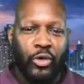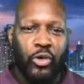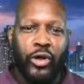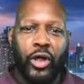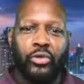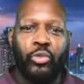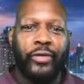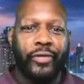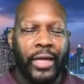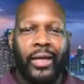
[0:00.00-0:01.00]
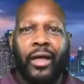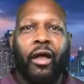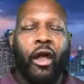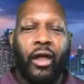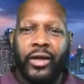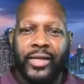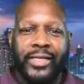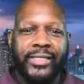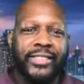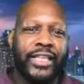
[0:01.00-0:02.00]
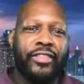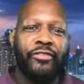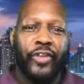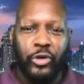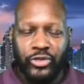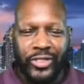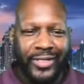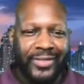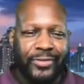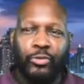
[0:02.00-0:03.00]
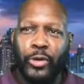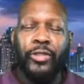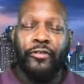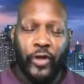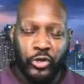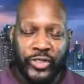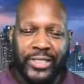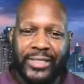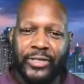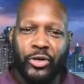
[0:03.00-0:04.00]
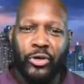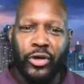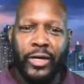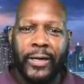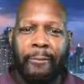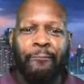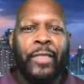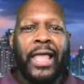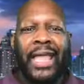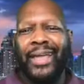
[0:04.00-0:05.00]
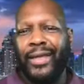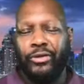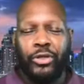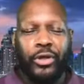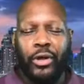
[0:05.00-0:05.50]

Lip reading: going on with artists and the verses that's going on. And, I